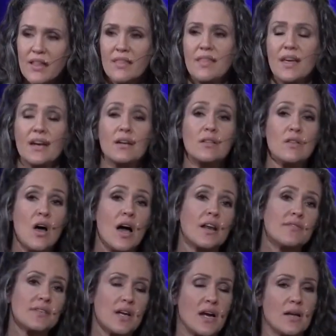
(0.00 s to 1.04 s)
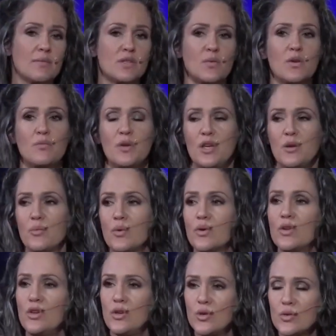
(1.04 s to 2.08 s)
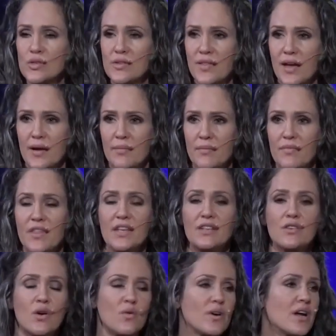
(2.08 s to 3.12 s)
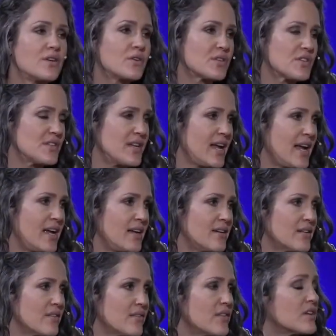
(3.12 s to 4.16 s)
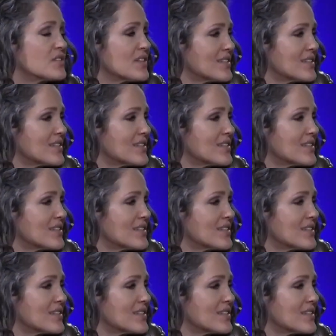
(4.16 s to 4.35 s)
that a lot of times when people use them, they don't understand there's a